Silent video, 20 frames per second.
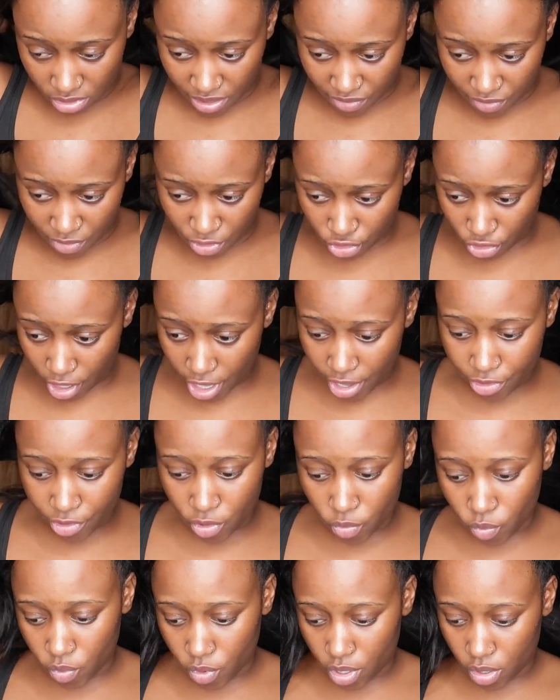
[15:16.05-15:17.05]
even drier
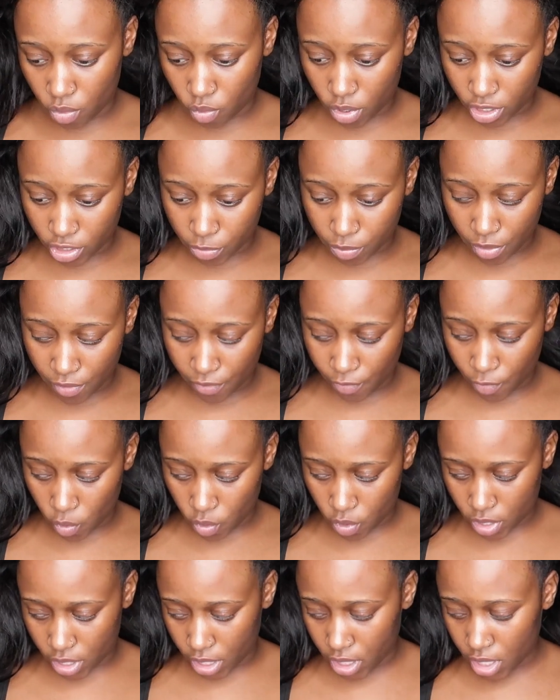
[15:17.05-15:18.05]
than it was
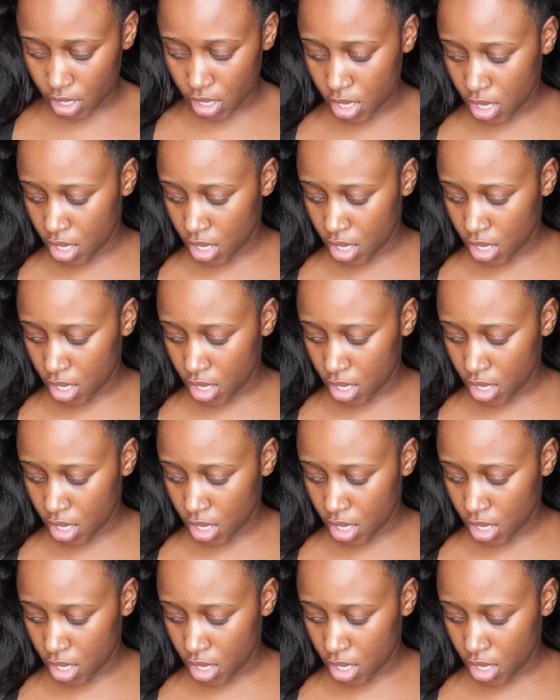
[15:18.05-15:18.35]
before.